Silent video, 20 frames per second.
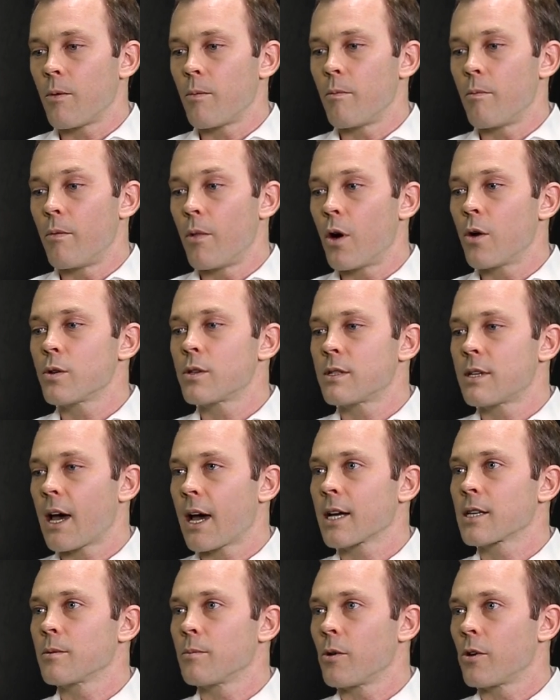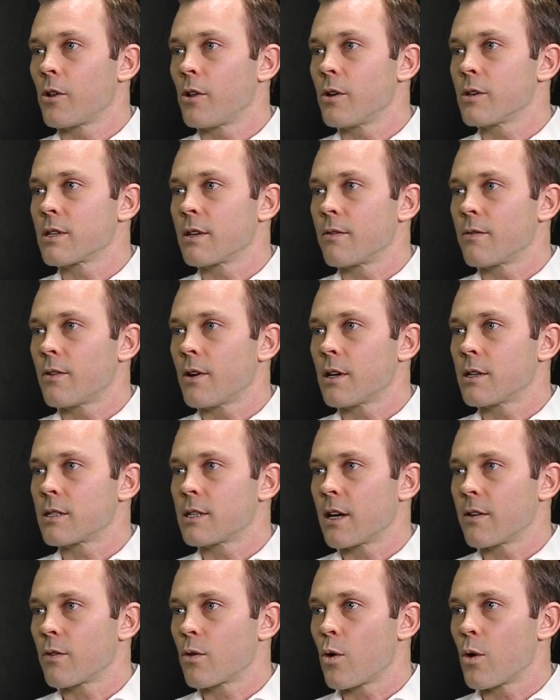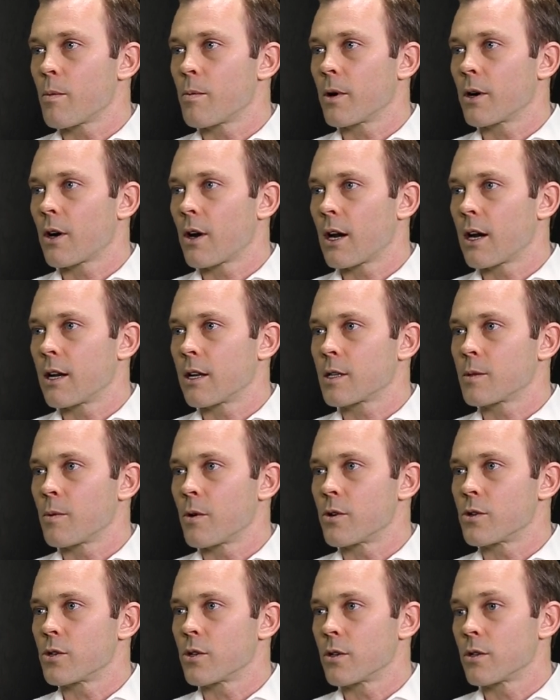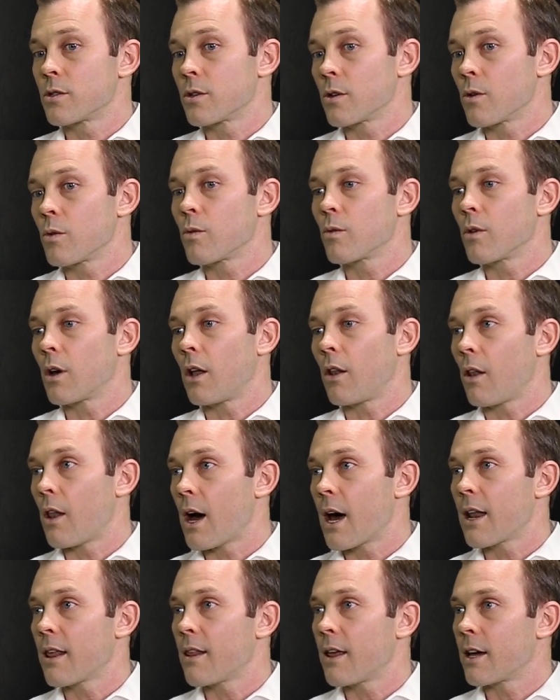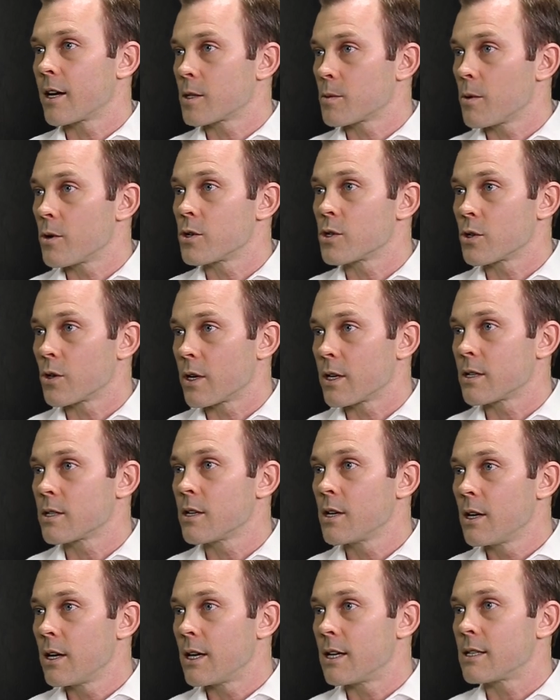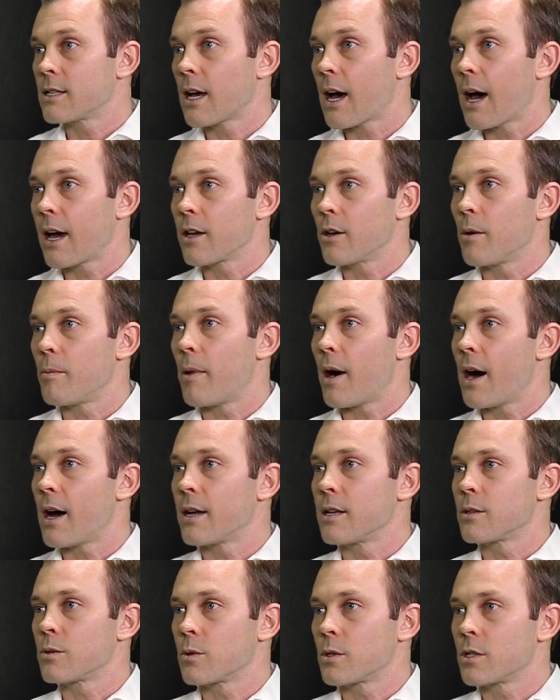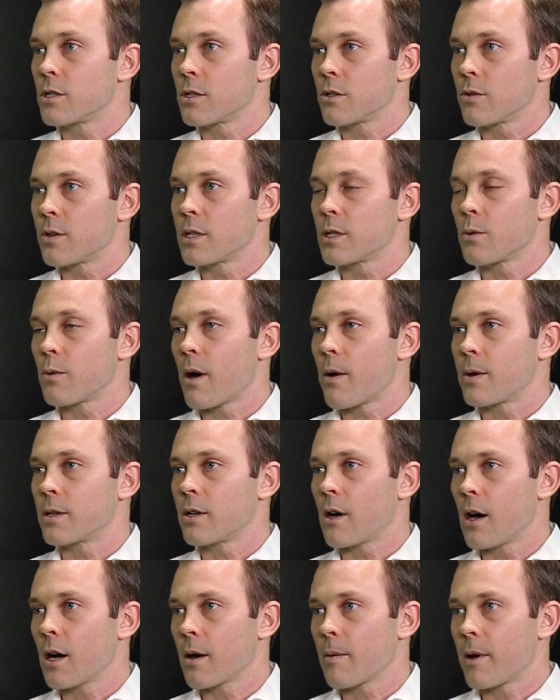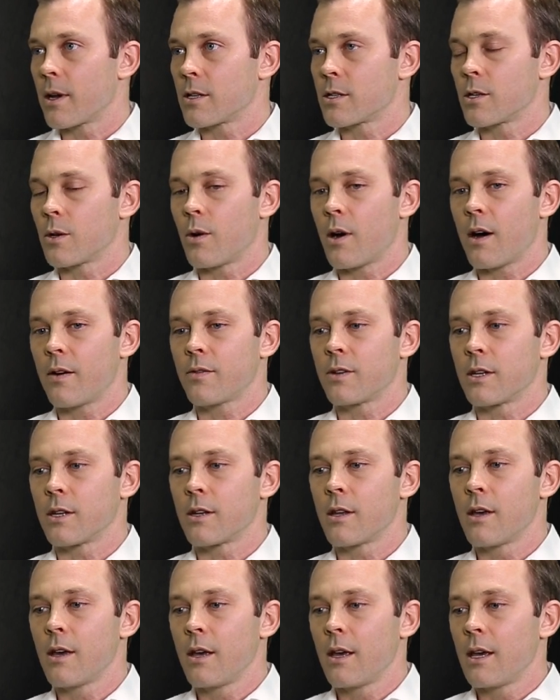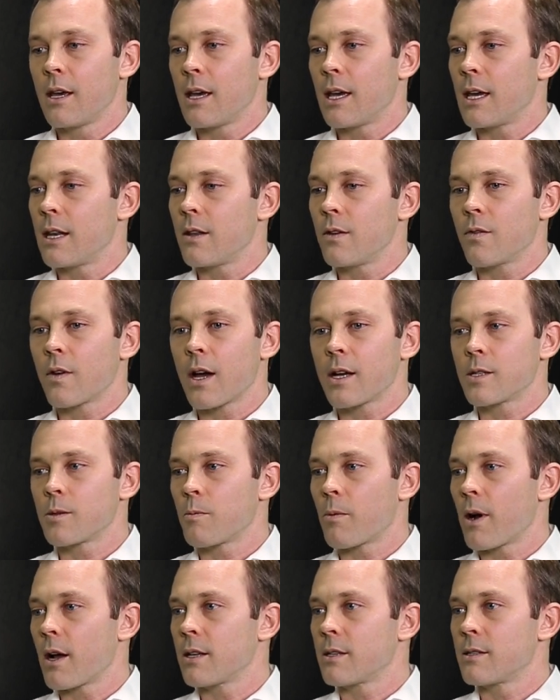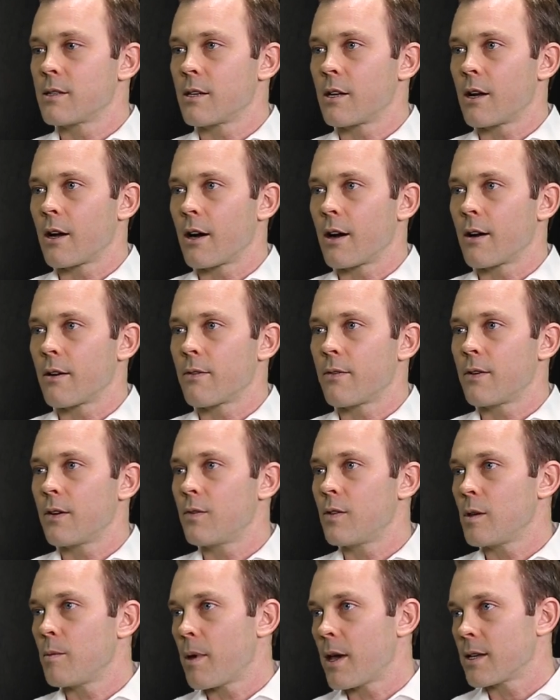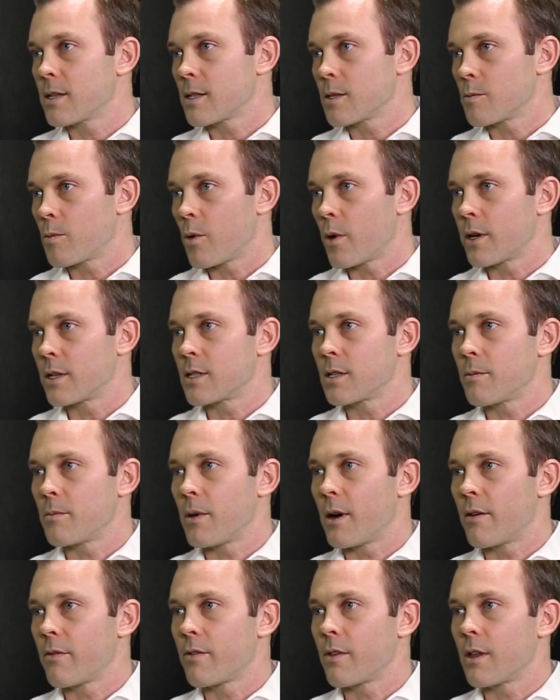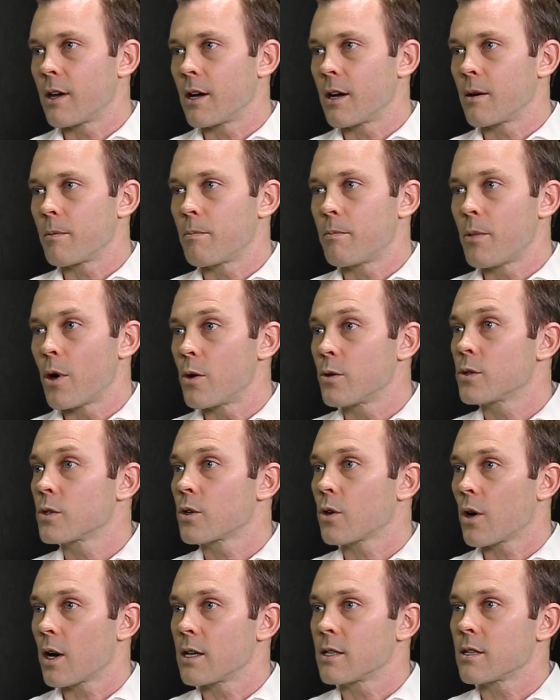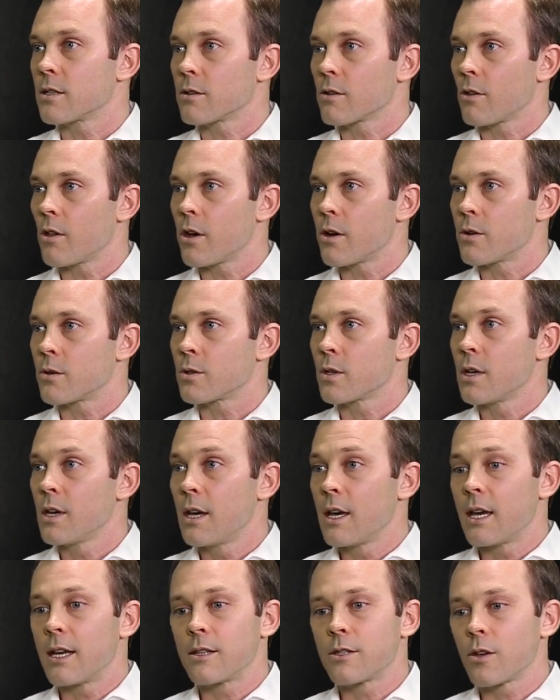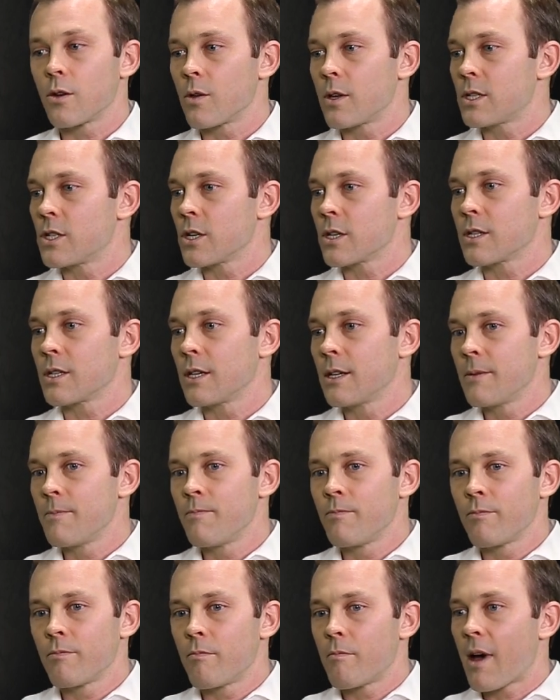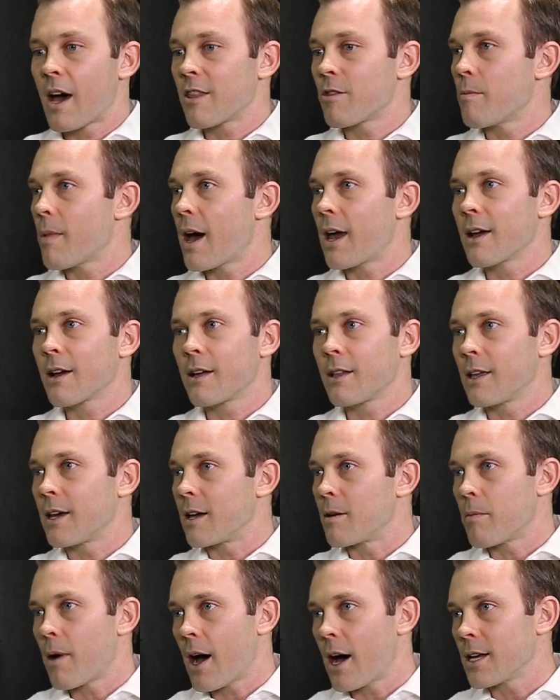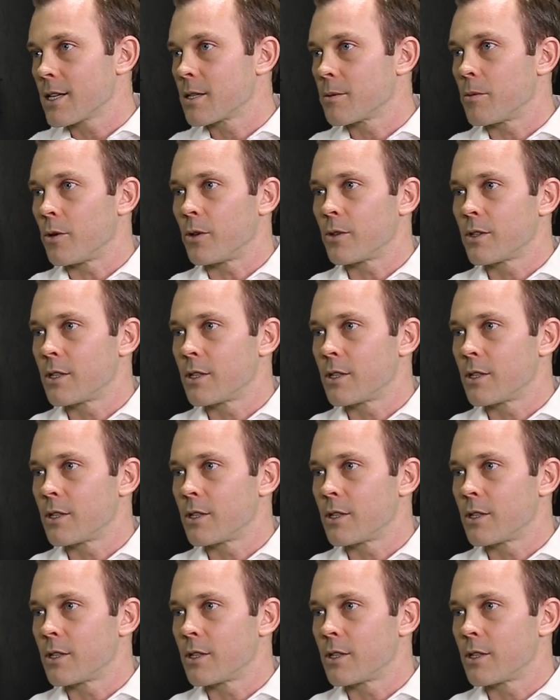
most taxable closed-end funds have corporate credit exposure. And so a lot of that exposure is high yield bonds, which is the reason why we talk about it so often. And you've got spreads that are 50 basis points above their post-crisis lows. And so it's just mathematically impossible